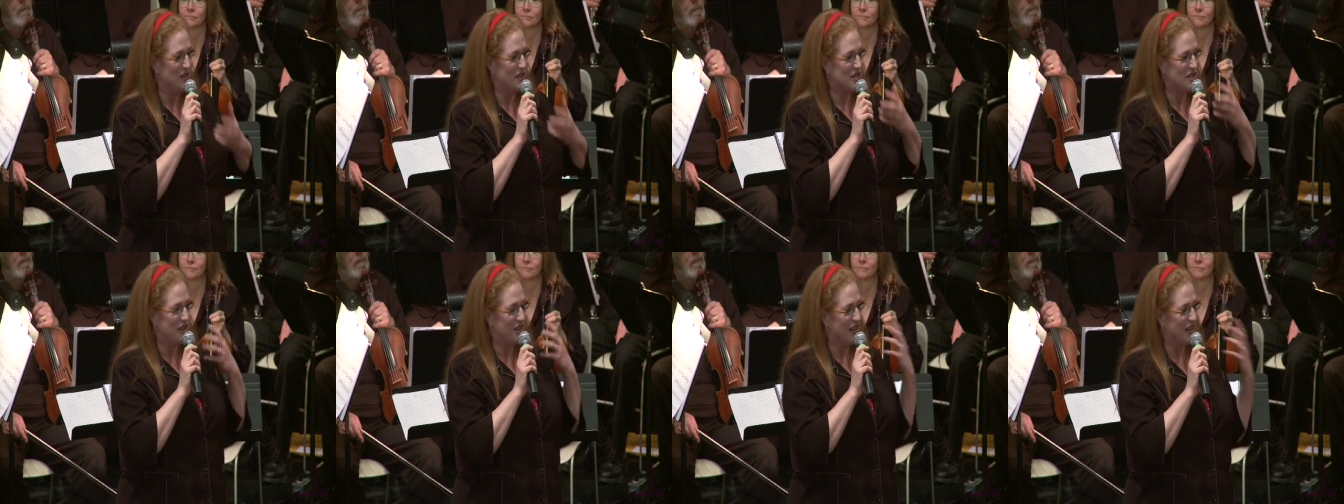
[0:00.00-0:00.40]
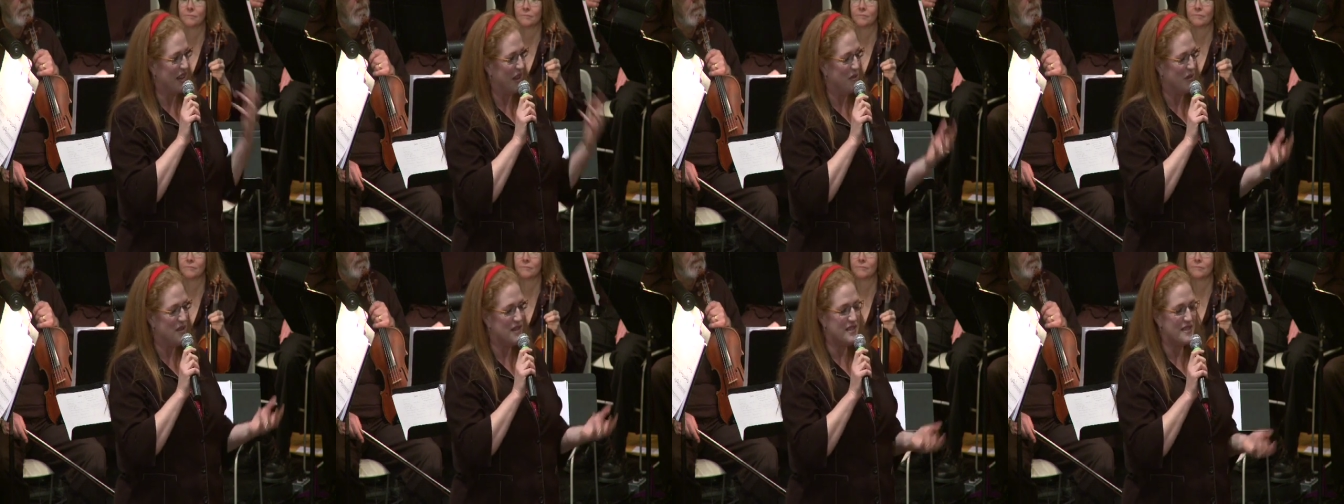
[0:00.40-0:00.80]
and
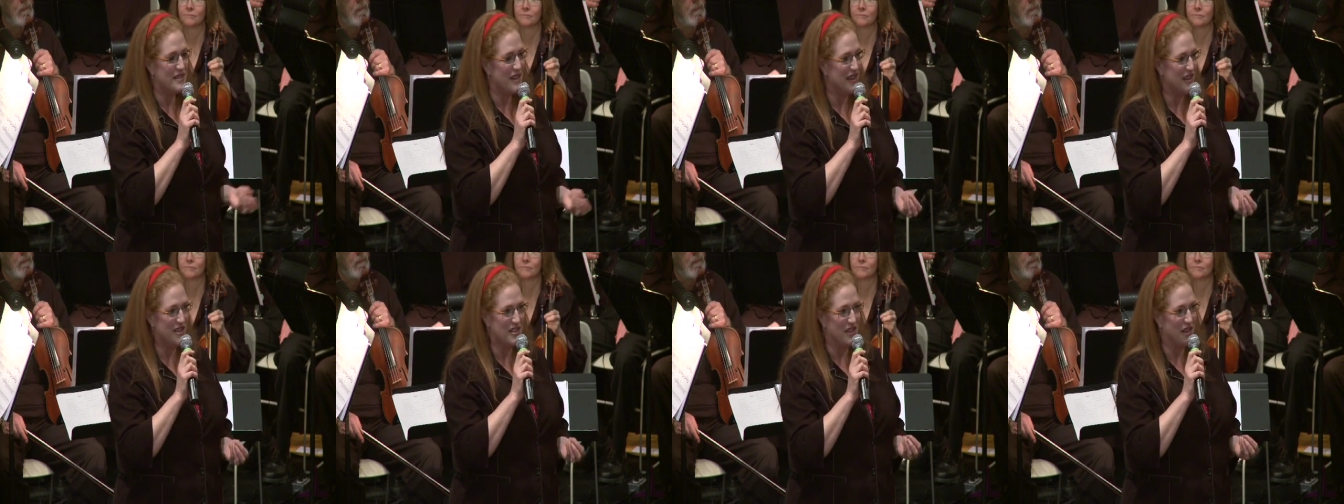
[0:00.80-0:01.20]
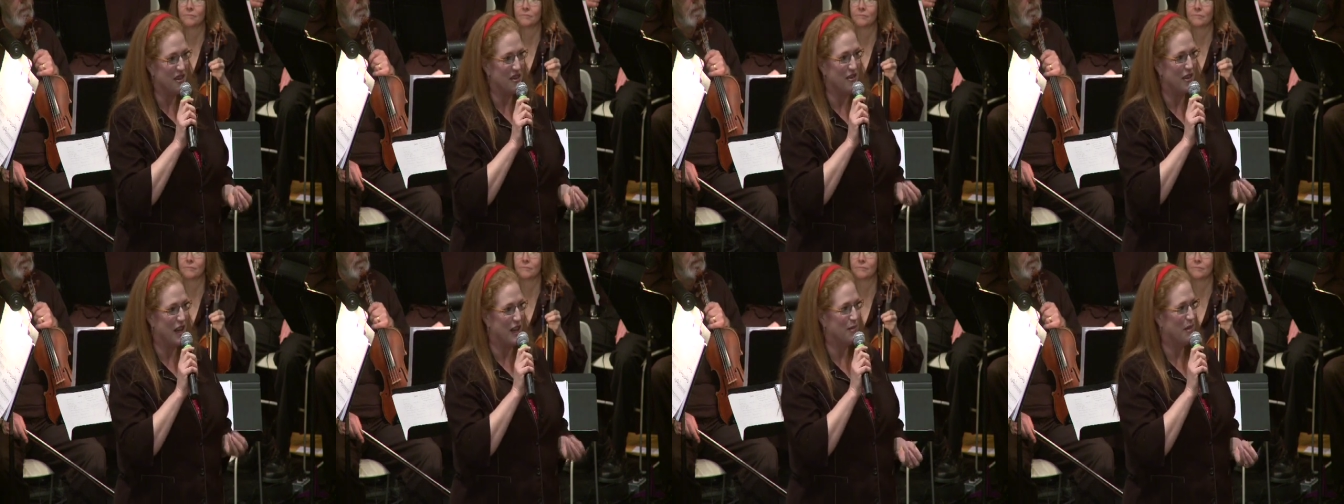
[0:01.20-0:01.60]
talking with such
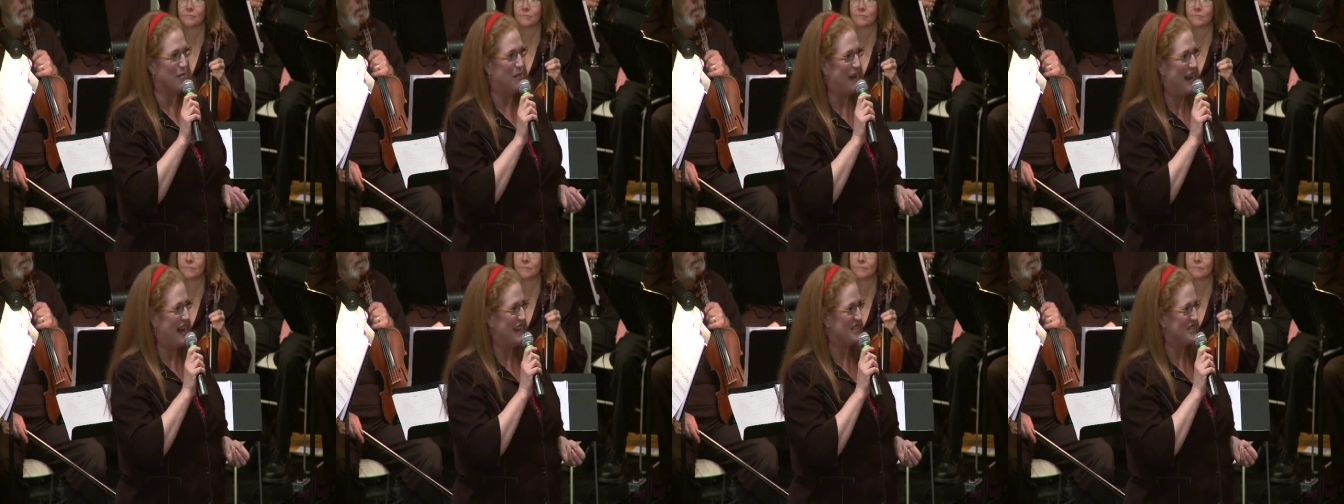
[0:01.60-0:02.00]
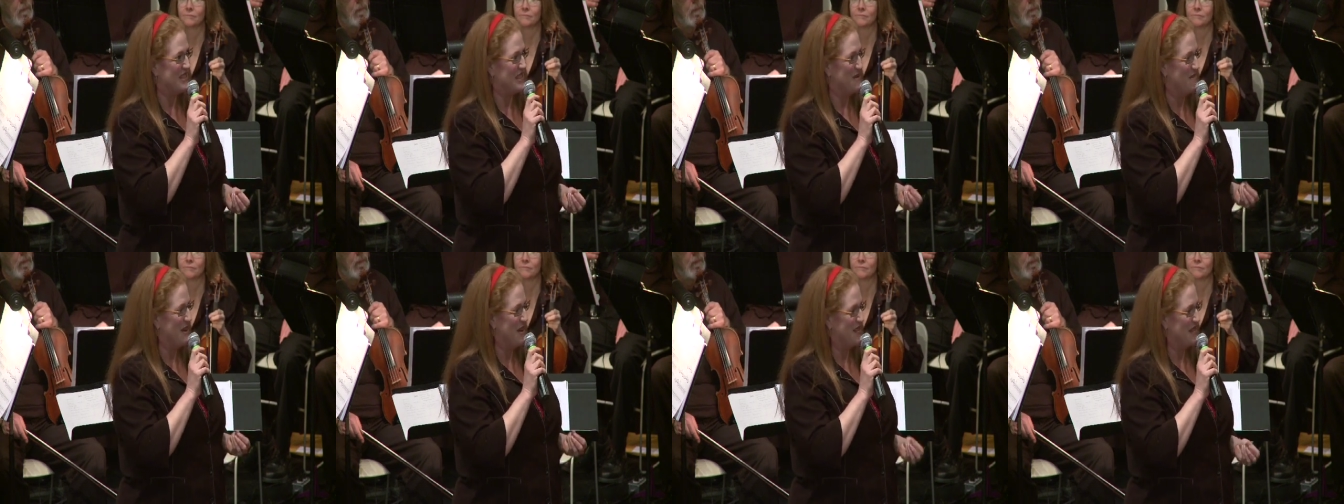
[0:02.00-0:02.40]
incredible passion
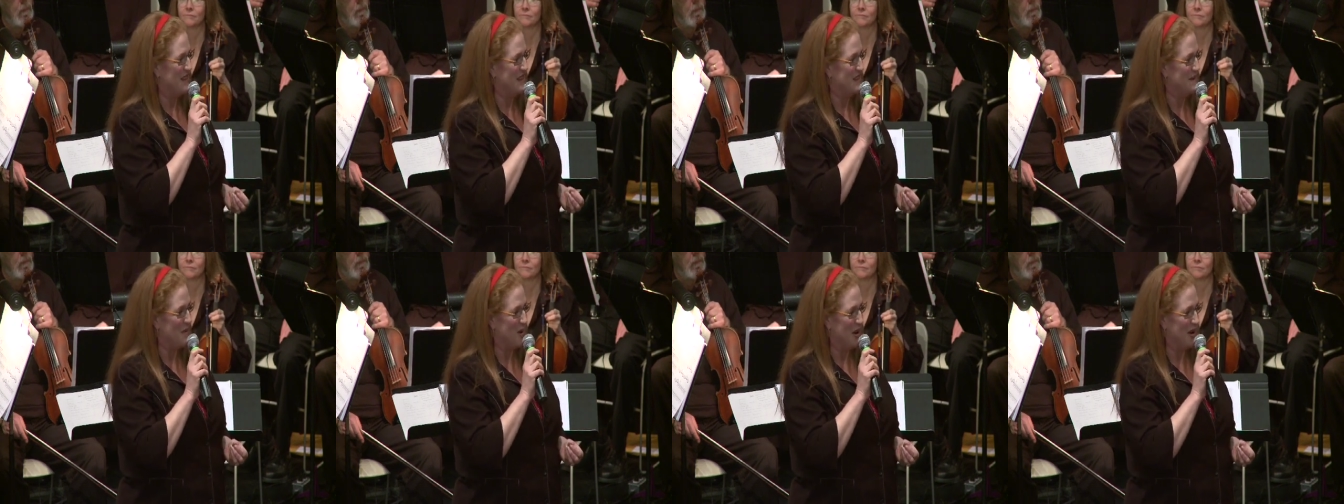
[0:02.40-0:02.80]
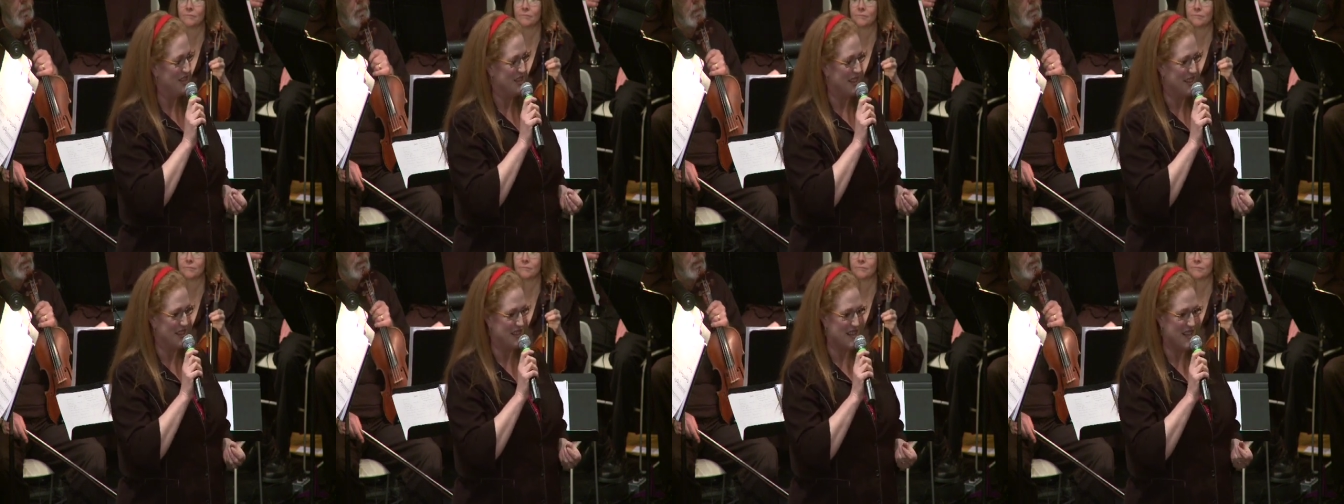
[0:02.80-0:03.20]
about this
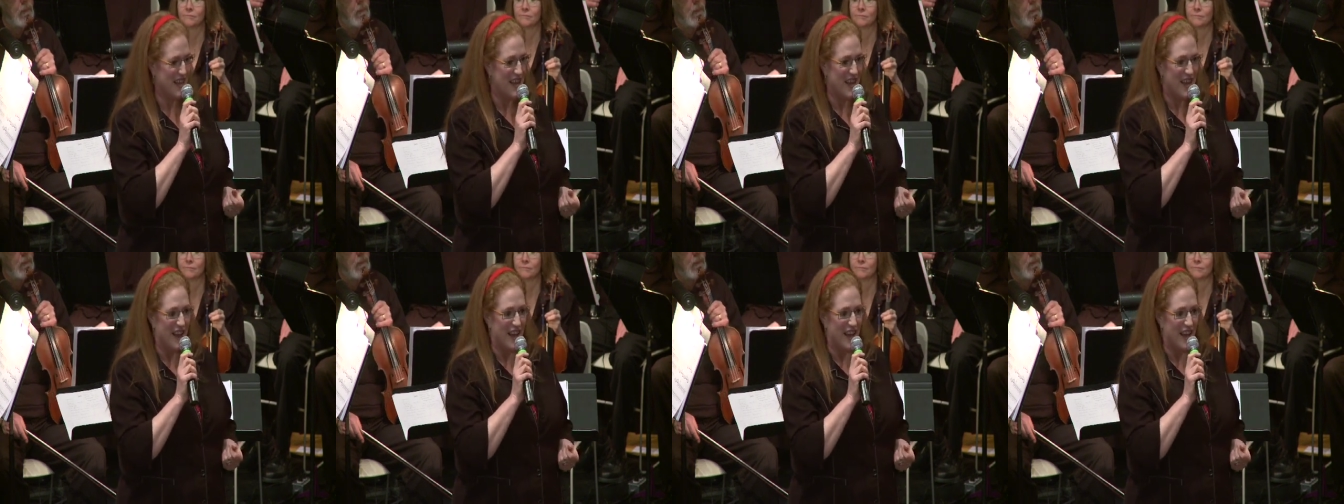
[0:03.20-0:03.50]
project,